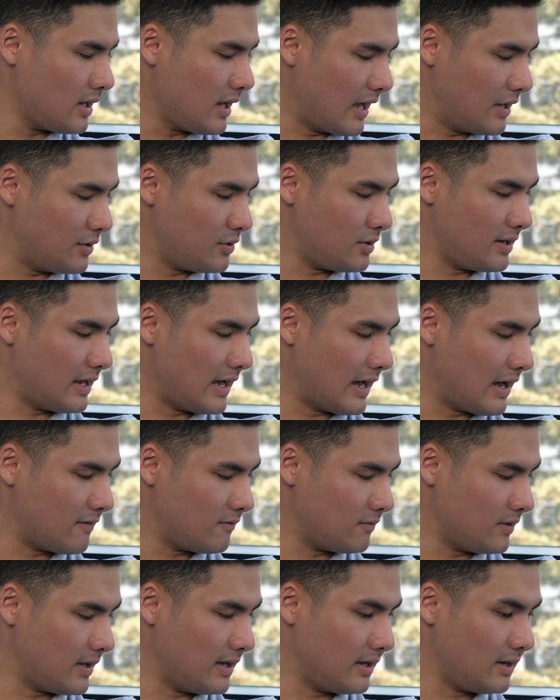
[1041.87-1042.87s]
and you can
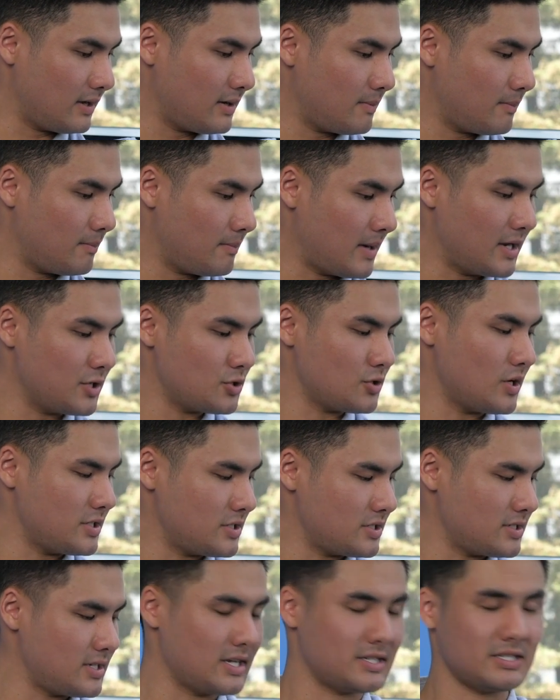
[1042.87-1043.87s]
have like
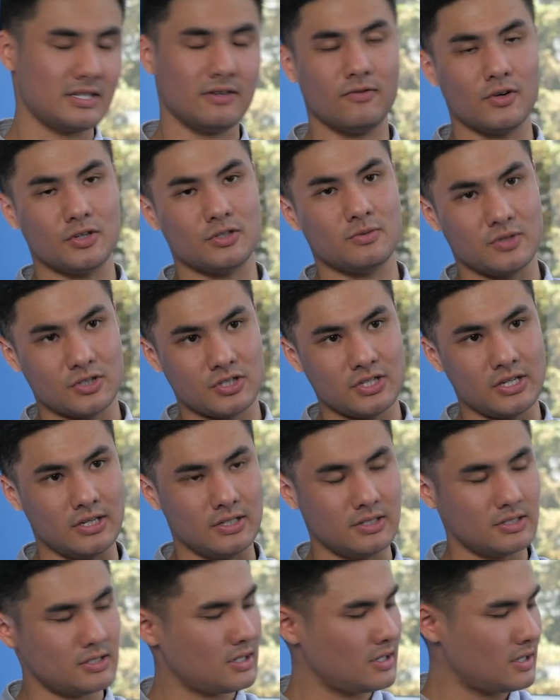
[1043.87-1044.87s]
penetration testing virtual
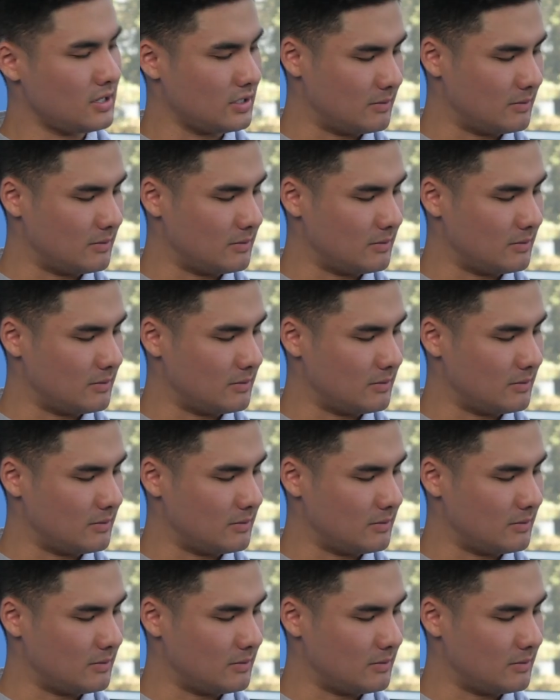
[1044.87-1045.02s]
machines.